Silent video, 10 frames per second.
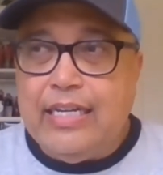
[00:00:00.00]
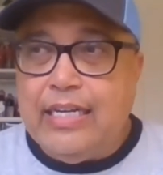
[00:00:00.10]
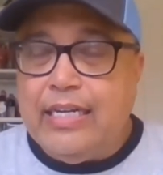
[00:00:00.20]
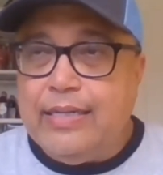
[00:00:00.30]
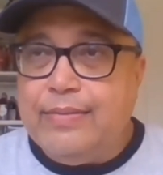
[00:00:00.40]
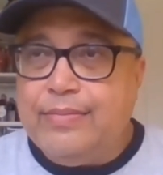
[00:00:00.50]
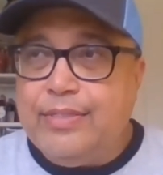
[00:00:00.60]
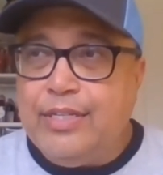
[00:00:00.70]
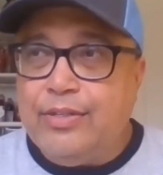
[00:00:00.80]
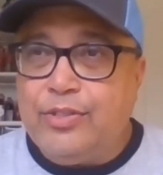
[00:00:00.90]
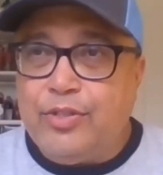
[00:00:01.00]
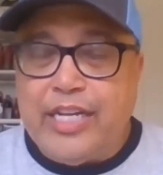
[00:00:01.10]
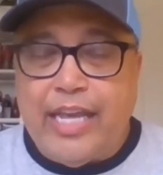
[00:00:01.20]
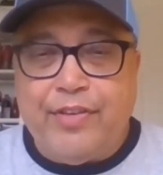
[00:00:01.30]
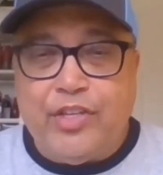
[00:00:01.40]
uh, you know
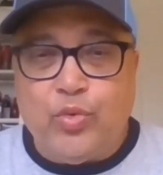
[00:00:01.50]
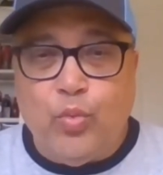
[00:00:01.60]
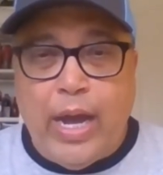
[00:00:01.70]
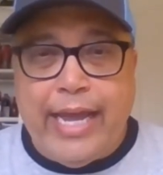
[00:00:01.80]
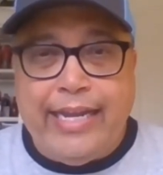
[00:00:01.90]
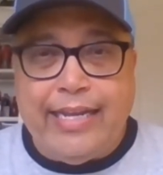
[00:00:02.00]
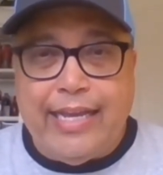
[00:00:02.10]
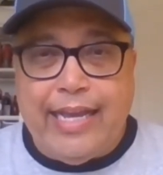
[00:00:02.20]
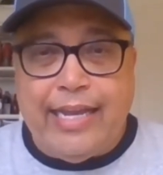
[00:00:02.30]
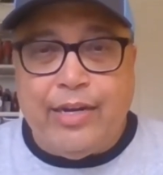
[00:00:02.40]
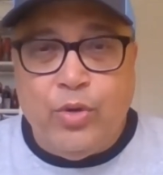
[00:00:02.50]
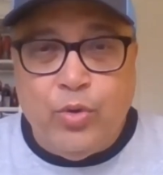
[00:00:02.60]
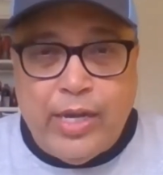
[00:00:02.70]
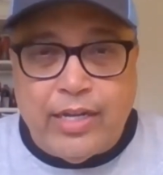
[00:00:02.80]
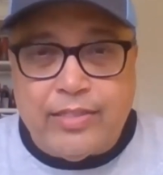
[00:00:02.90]
Tre'Davious White and
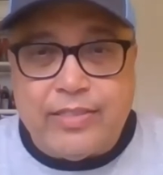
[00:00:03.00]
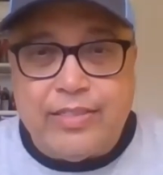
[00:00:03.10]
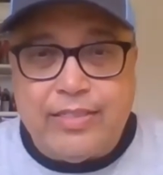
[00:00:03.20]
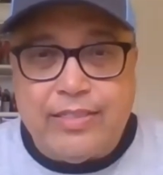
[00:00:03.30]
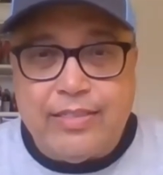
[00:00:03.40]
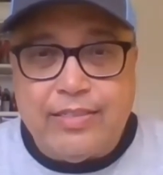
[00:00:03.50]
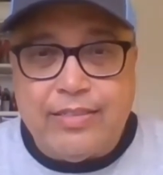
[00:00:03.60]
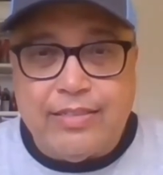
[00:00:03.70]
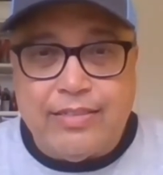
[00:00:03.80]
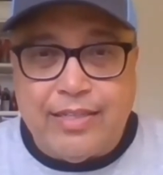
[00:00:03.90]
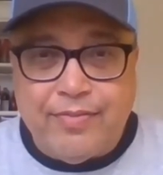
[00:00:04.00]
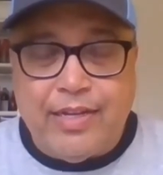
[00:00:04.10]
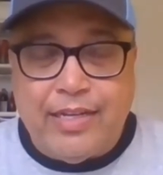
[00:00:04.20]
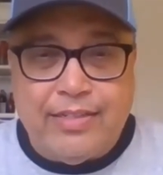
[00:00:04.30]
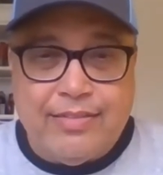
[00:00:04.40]
who else?
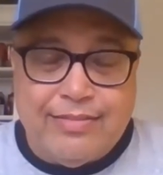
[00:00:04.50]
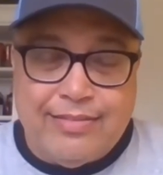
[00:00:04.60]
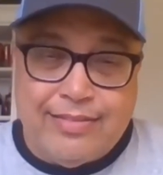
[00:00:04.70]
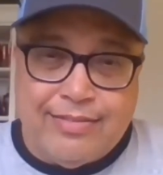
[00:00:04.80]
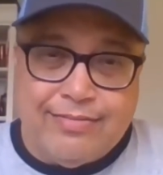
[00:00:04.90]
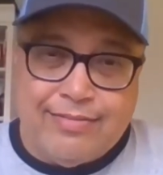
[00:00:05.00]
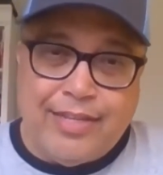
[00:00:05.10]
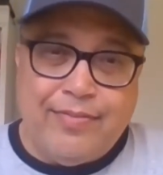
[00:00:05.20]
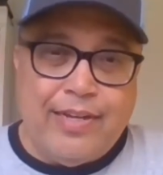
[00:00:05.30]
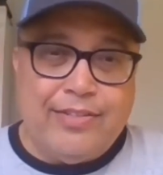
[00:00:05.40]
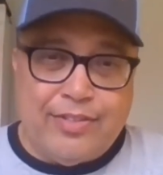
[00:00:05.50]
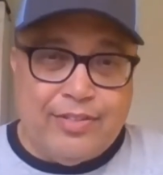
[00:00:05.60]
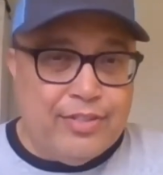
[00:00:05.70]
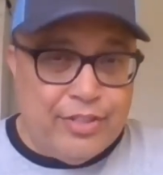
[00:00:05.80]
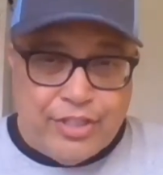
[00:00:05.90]
Levi, you know Levi is
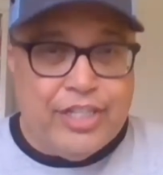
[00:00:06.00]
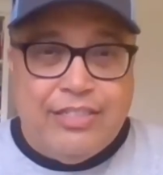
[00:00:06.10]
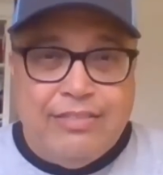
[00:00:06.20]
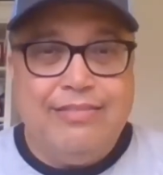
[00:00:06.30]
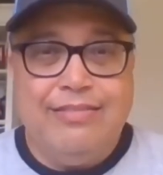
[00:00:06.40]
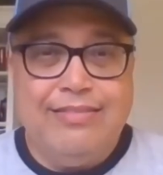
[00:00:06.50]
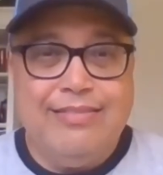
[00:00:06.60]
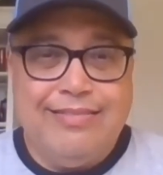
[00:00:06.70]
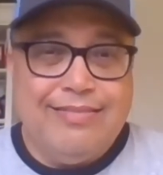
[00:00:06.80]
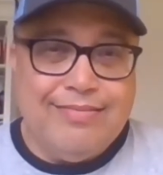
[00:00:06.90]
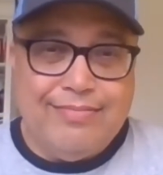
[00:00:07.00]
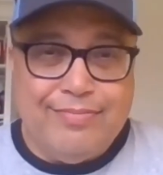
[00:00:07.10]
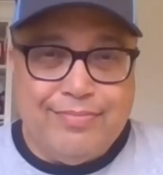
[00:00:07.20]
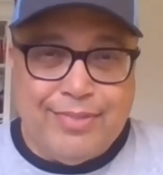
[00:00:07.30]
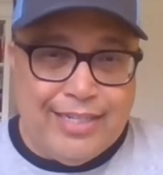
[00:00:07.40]
good,
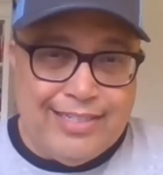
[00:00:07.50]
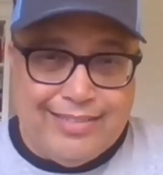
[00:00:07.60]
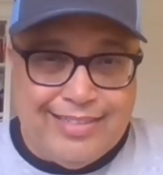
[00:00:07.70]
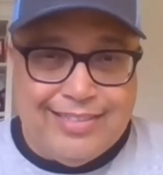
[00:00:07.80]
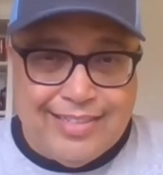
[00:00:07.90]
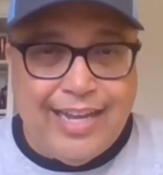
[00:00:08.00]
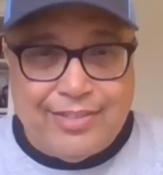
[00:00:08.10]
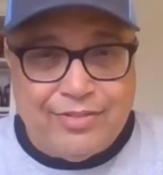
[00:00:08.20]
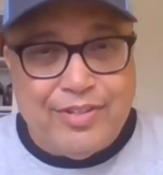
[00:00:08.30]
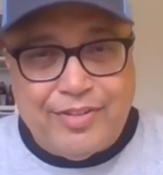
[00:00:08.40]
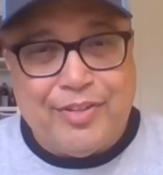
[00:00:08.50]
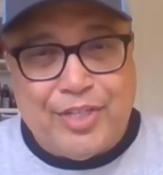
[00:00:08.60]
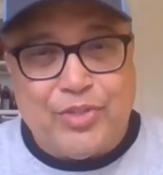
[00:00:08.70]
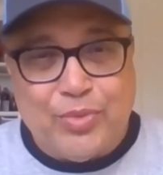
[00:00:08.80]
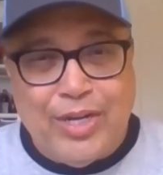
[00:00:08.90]
but he's not
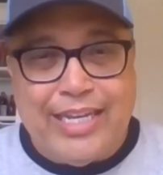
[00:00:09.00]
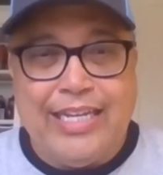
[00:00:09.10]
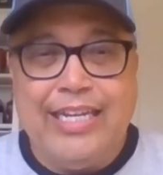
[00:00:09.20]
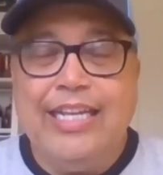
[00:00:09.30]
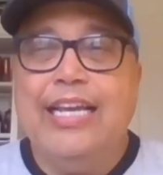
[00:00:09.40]
Tre'Davious White.